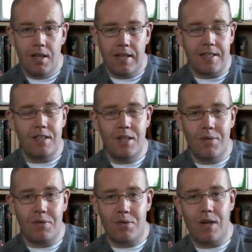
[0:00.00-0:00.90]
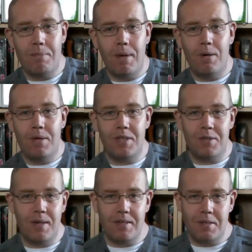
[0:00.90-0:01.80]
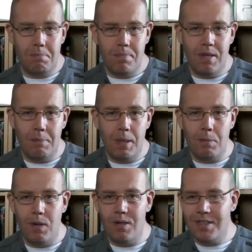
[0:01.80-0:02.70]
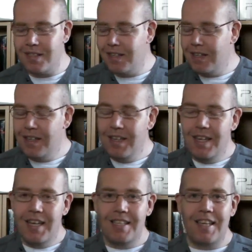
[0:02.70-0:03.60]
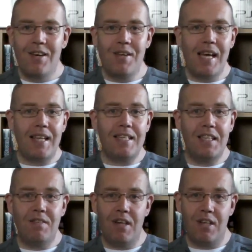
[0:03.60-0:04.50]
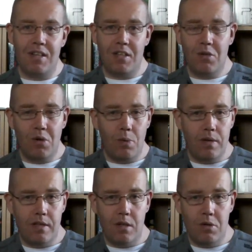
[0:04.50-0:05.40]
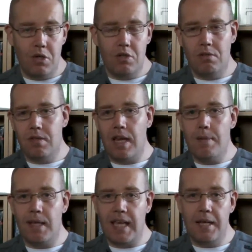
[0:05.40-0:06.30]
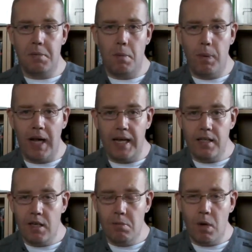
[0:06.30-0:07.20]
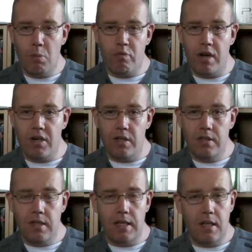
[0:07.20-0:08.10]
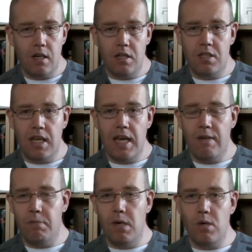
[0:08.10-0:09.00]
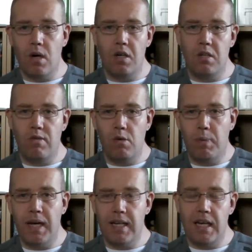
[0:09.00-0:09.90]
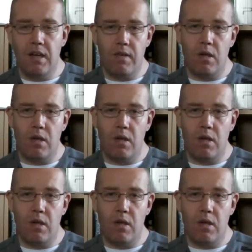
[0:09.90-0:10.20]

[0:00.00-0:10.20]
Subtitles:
that's another great bonus as well, so, you know, big plus. So, yeah, that's it really, guys. That's all I wanted to do, just tell you about the games I've been playing, give you my impressions, and I'd like to hear from you guys if you've played any of